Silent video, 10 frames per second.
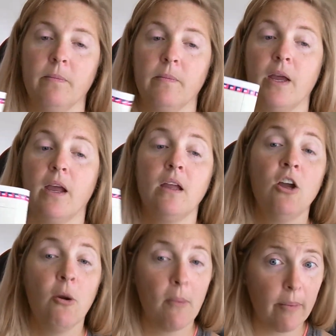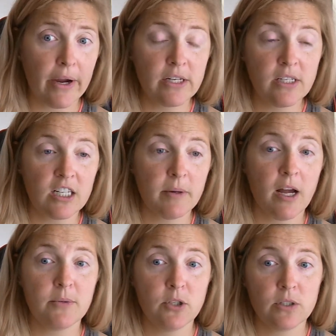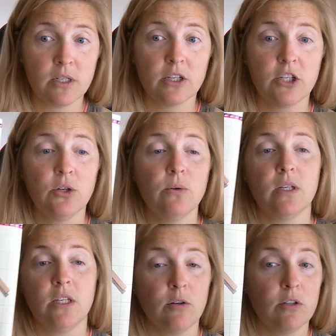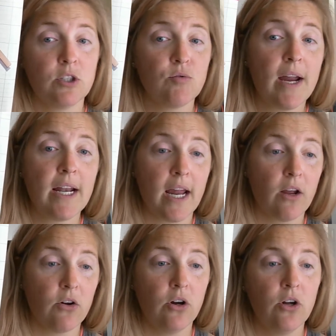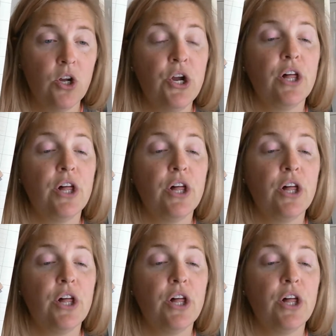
Okay, remember how I talked about obtuse and acute? Here's a right angle.